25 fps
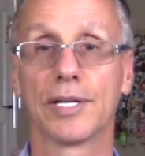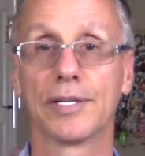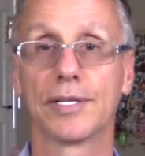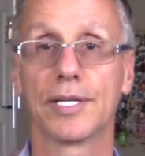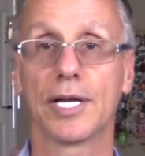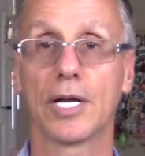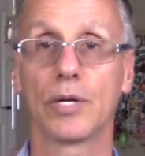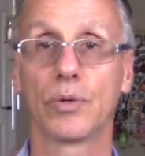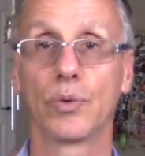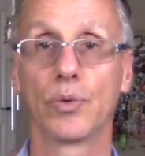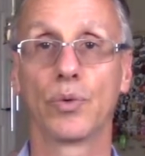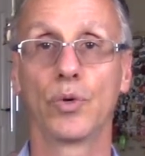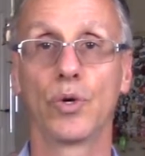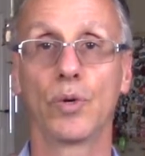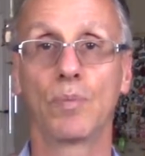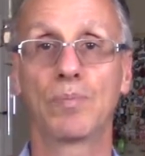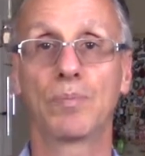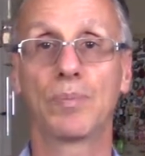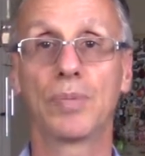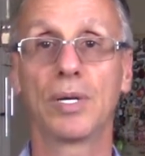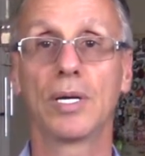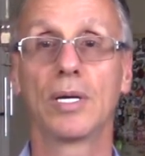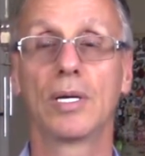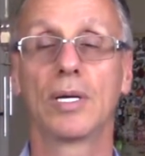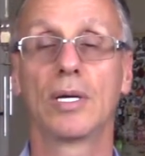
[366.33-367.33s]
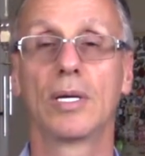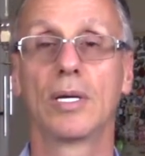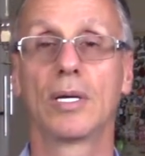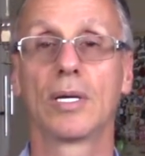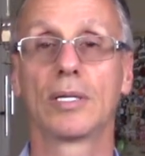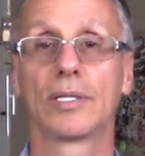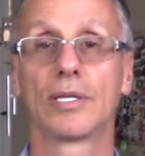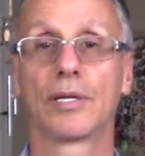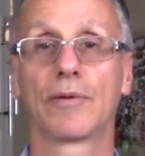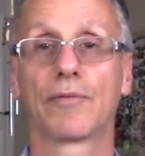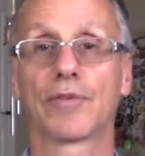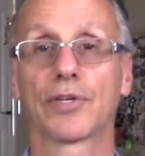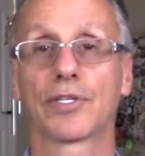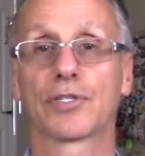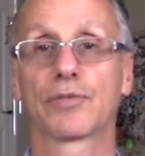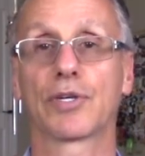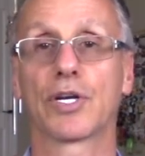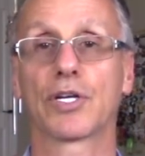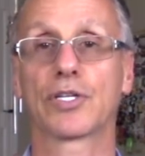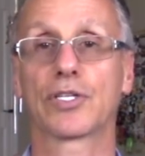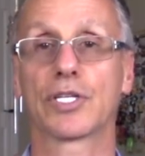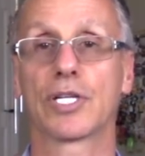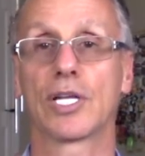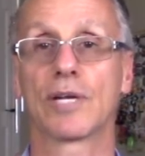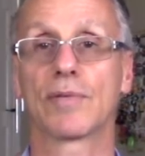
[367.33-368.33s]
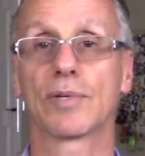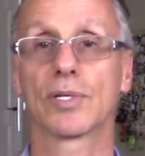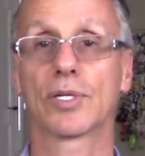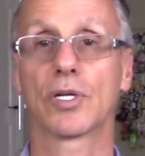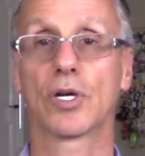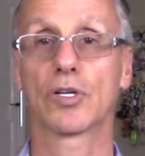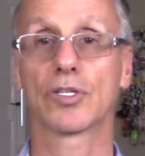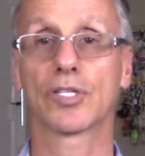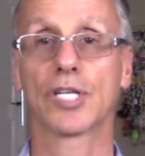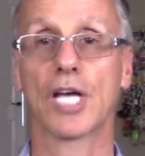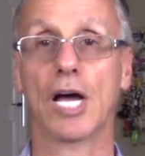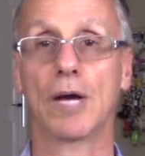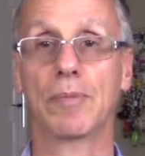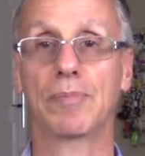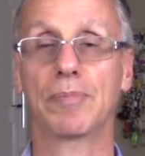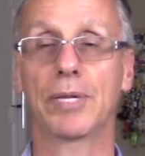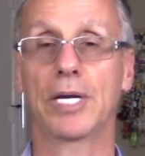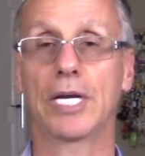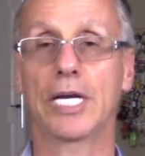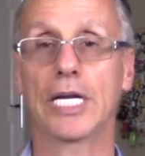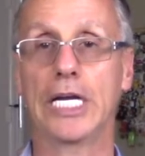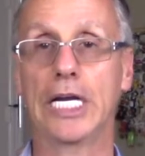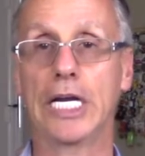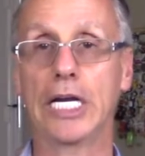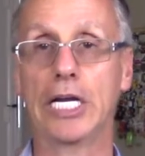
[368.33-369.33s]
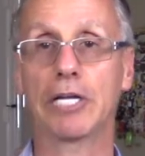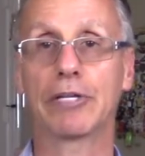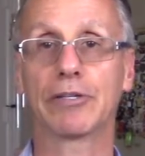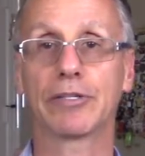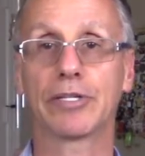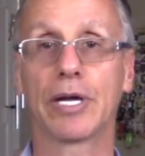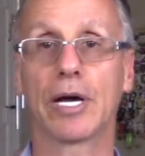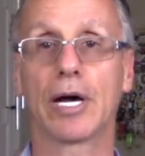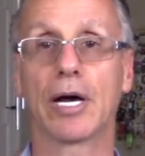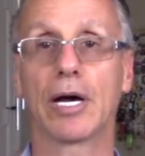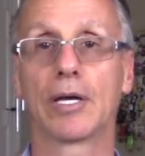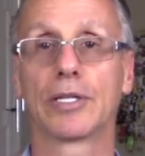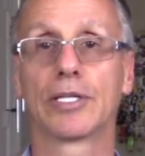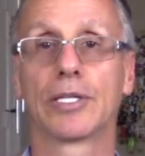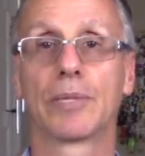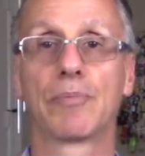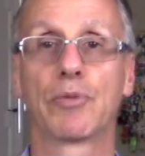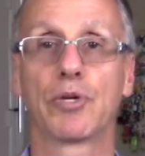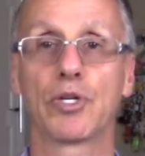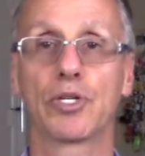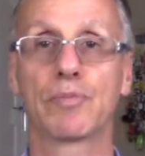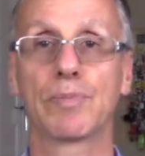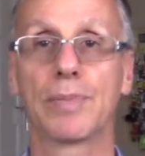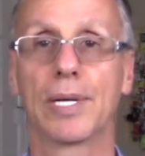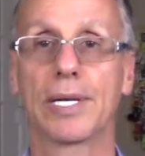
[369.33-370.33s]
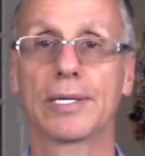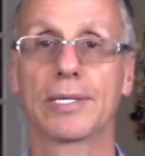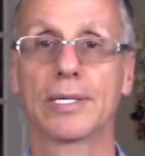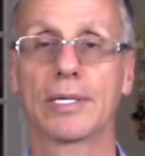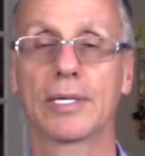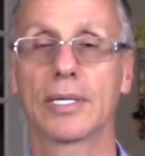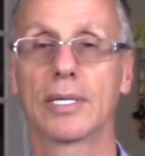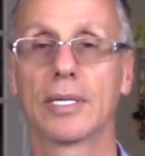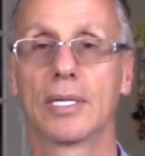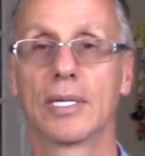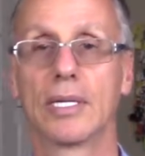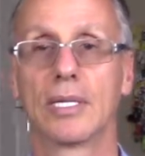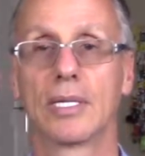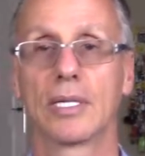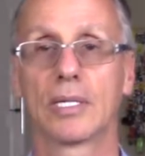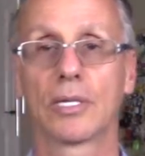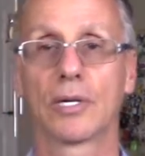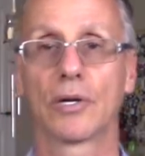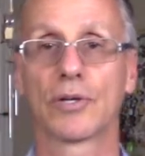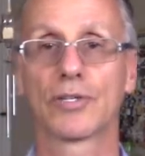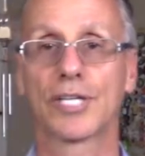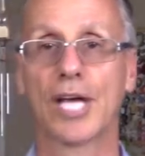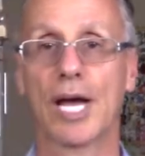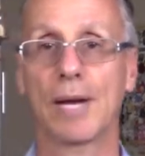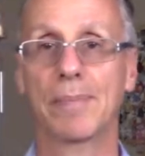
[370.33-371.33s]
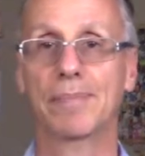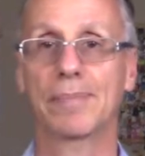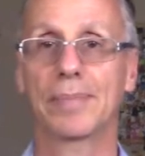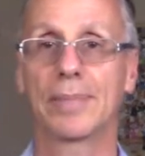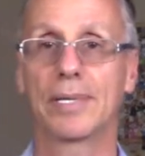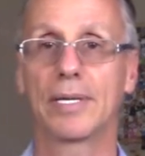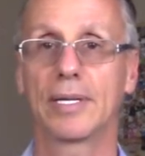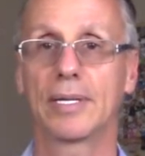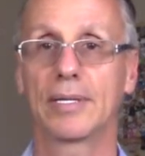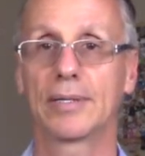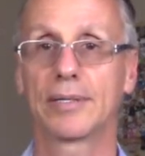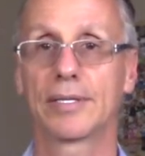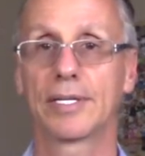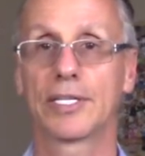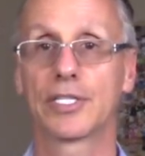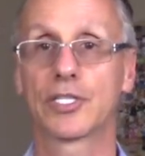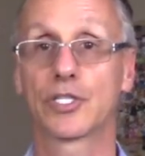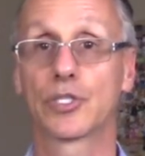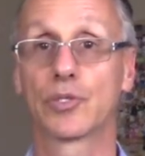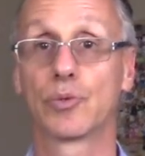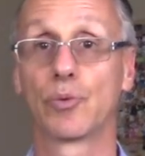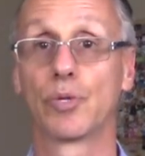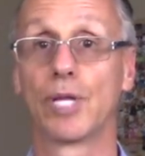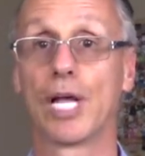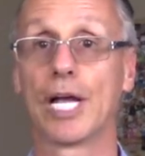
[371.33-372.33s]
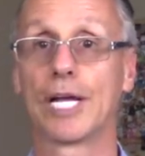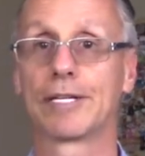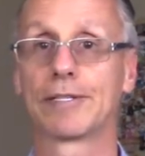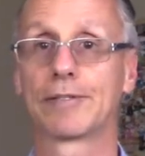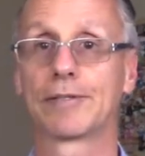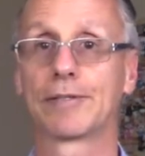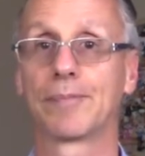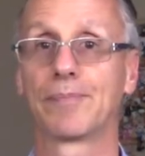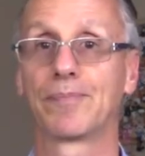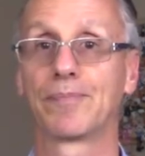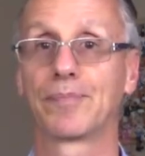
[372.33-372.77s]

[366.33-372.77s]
And then whoop, the frustration level goes up and the pushback goes up and it's too late.